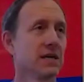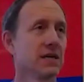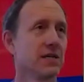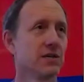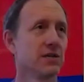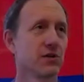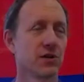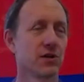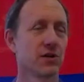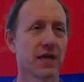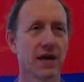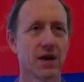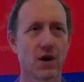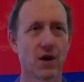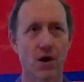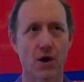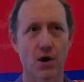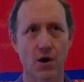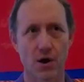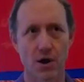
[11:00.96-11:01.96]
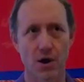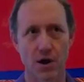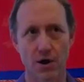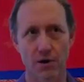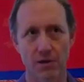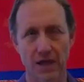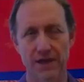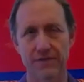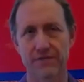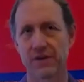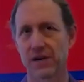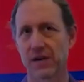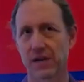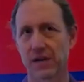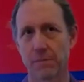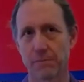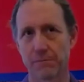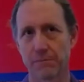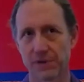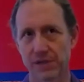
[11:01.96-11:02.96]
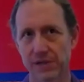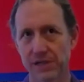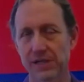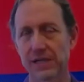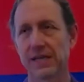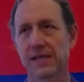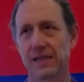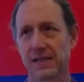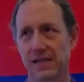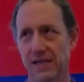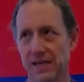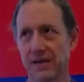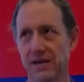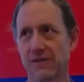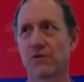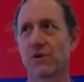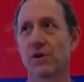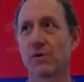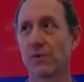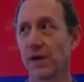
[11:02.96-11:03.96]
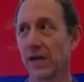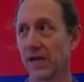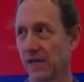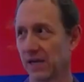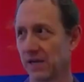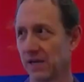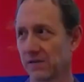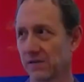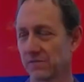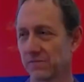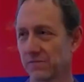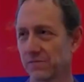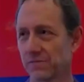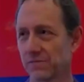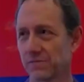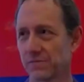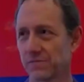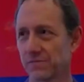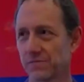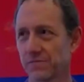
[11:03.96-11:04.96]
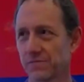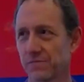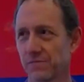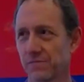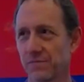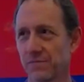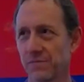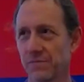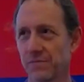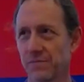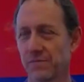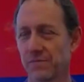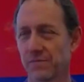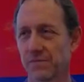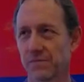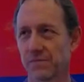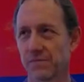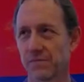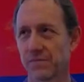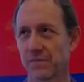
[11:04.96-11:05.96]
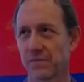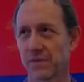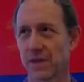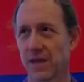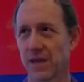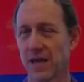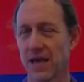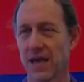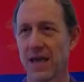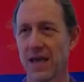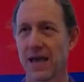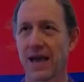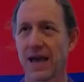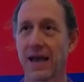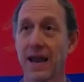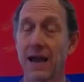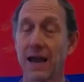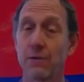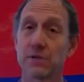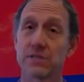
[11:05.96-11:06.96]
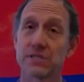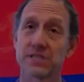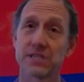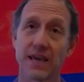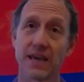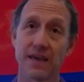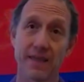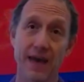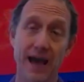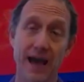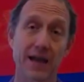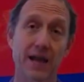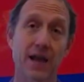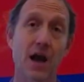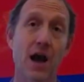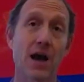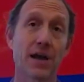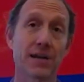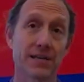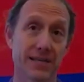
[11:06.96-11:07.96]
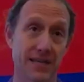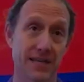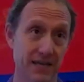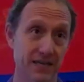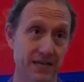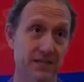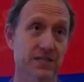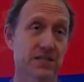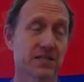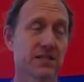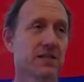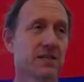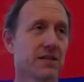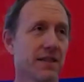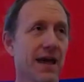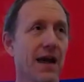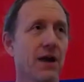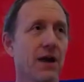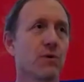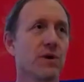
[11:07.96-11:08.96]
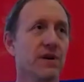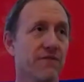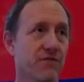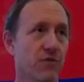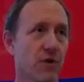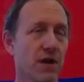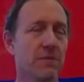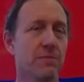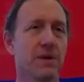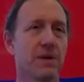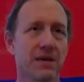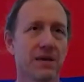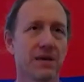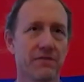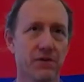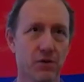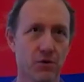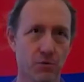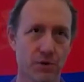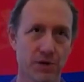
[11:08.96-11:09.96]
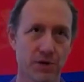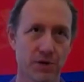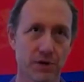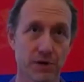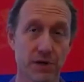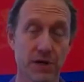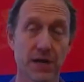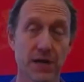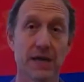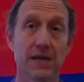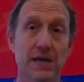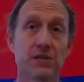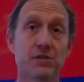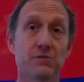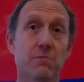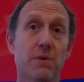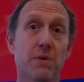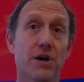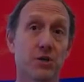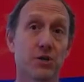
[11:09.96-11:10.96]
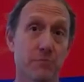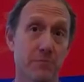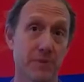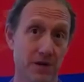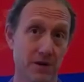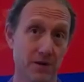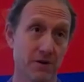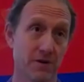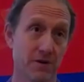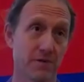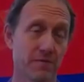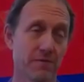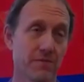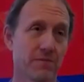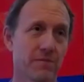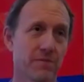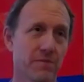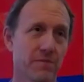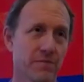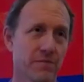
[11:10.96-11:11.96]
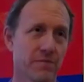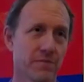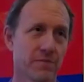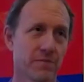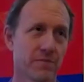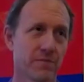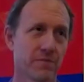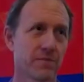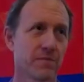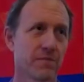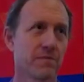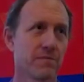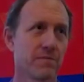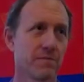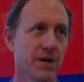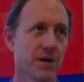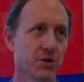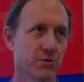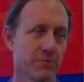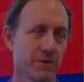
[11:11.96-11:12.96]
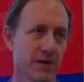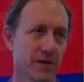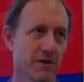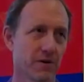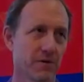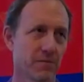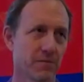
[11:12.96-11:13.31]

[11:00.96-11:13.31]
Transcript: to look at our life in a completely different way. And I would say that context, that reframing, if you will, is much bigger, much bigger,